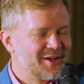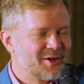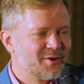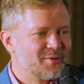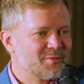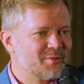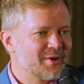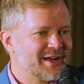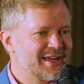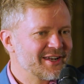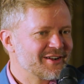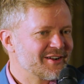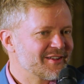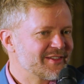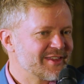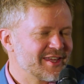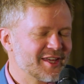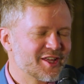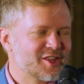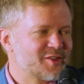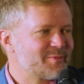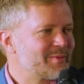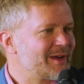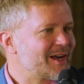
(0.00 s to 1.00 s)
What are the
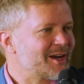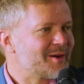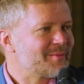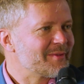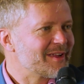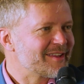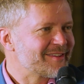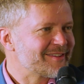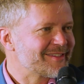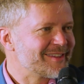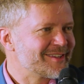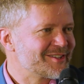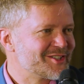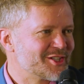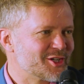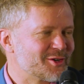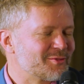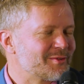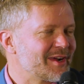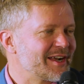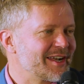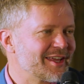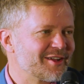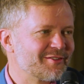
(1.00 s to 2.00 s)
experiments that you're
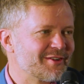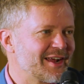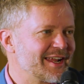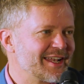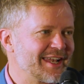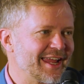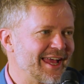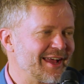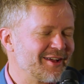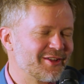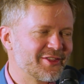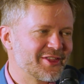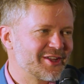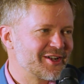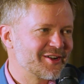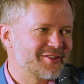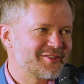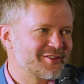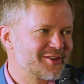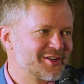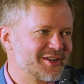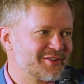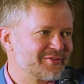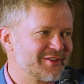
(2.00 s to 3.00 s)
running right now that are
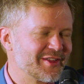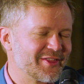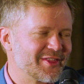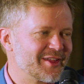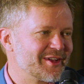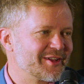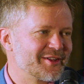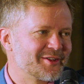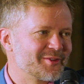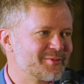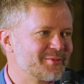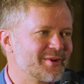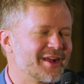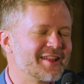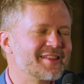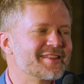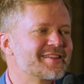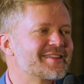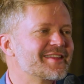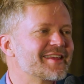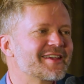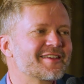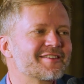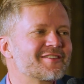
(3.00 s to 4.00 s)
sort of in the
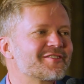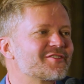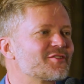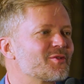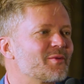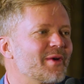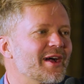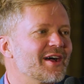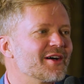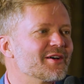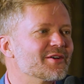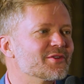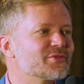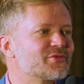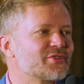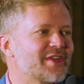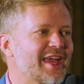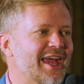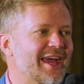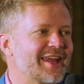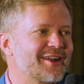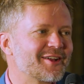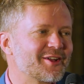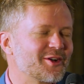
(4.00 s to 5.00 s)
12
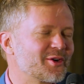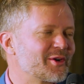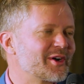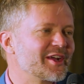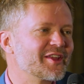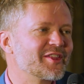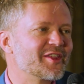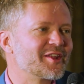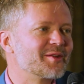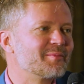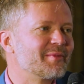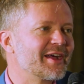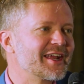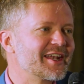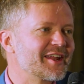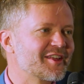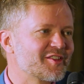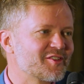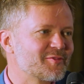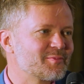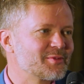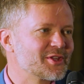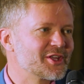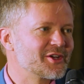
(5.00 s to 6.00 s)
category that might
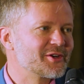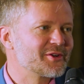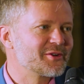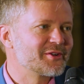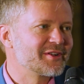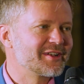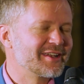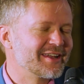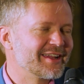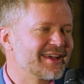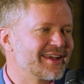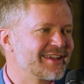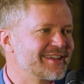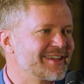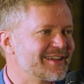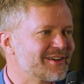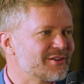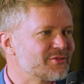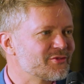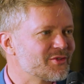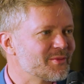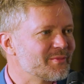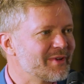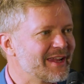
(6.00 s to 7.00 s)
explode a
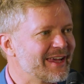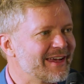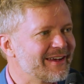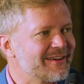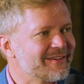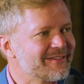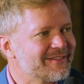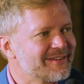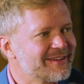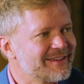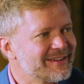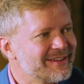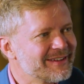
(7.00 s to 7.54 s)
year from now?